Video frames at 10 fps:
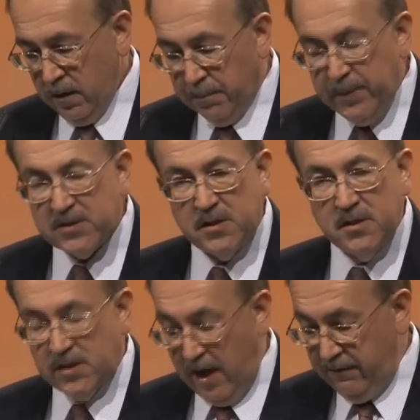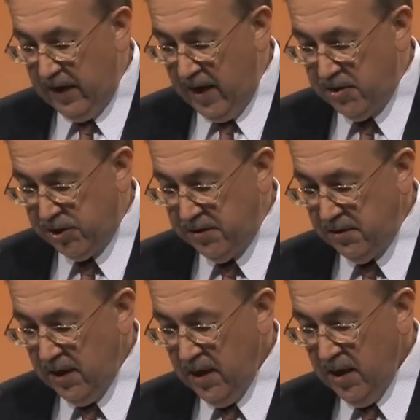The business
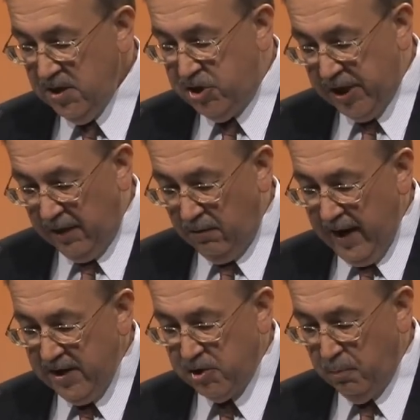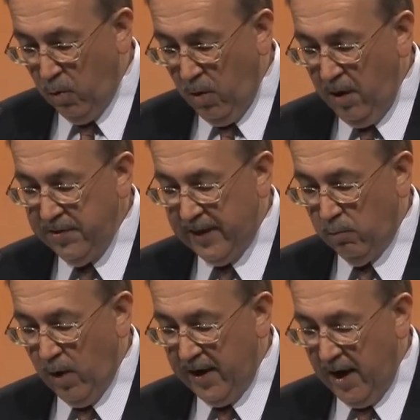aviation generates more
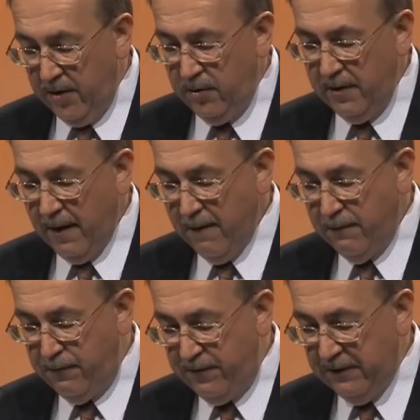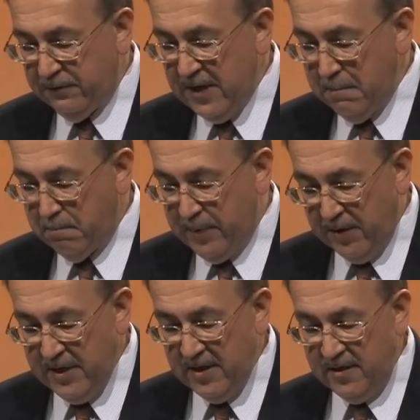than one hundred fifty
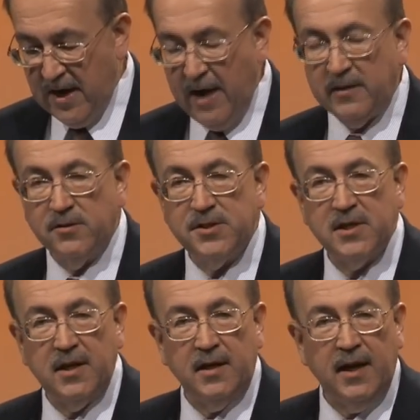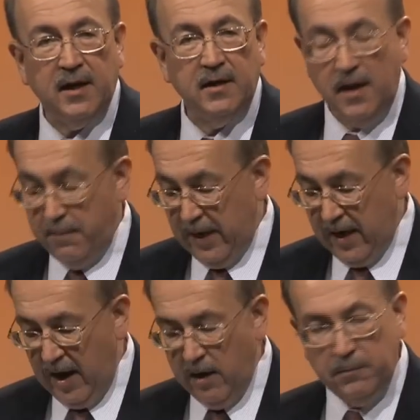billion dollars in
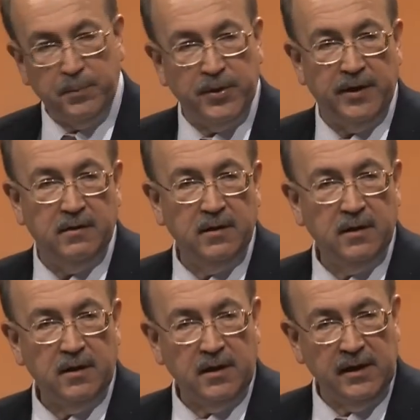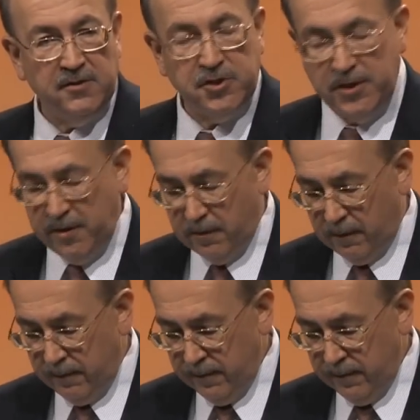economic output each year.